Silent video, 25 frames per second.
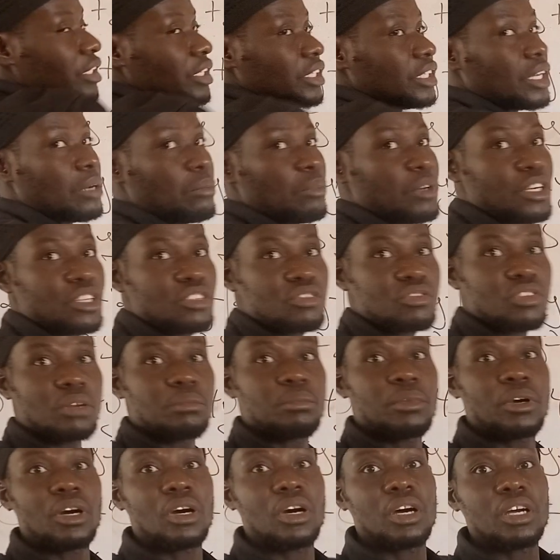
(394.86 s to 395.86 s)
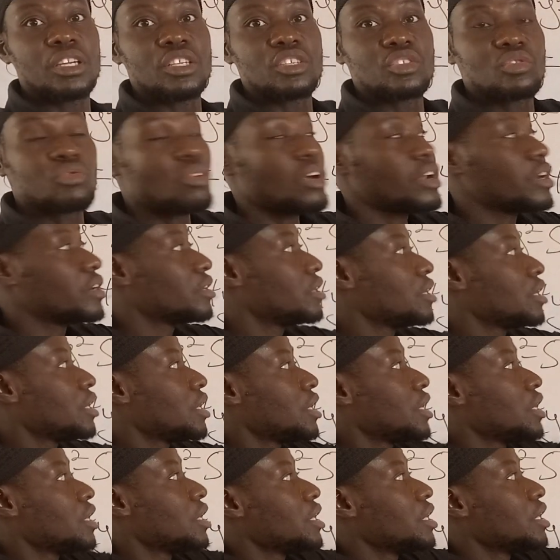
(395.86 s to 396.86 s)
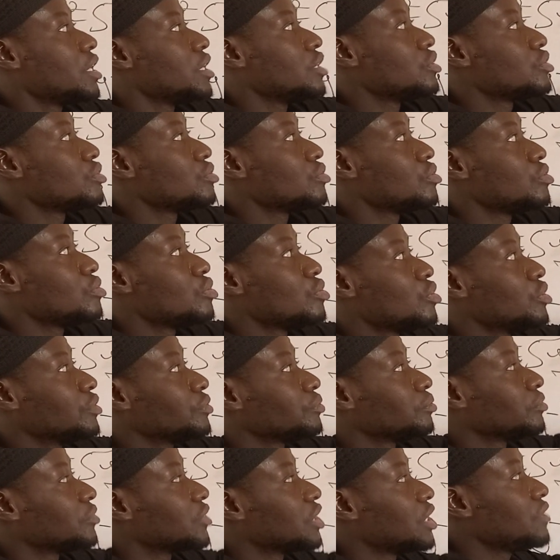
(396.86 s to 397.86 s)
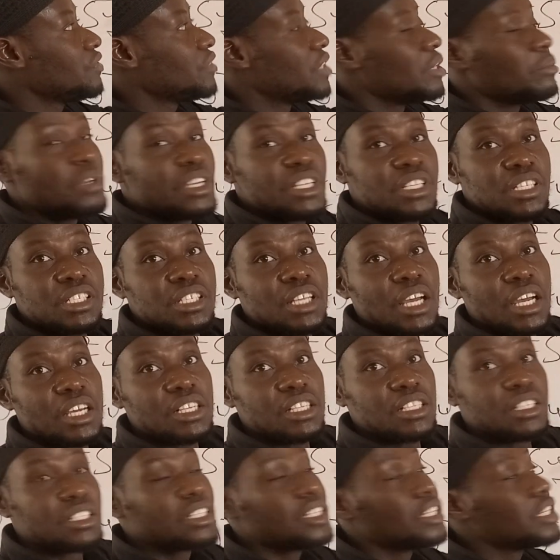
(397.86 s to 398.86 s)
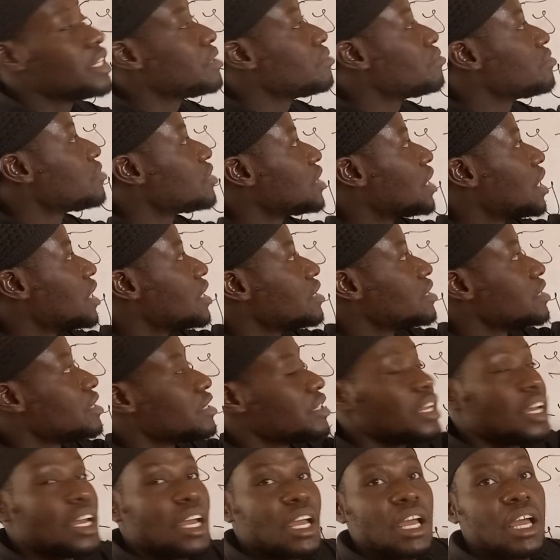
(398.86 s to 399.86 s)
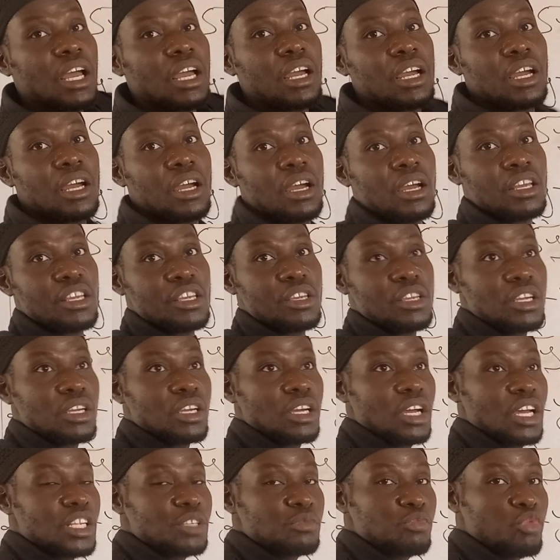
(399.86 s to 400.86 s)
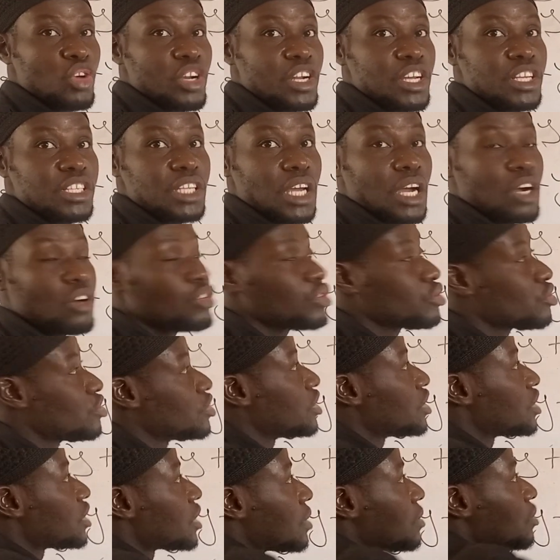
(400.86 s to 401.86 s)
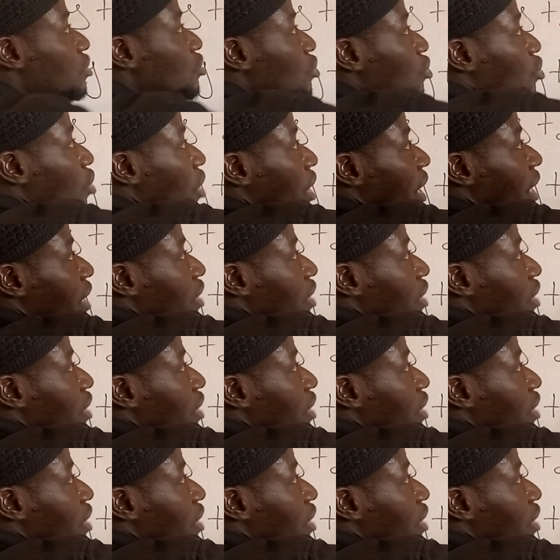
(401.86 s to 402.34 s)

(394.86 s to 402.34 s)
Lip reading: Any number to the power is 1. And so if the bases are the same, then the exponents are also the same. So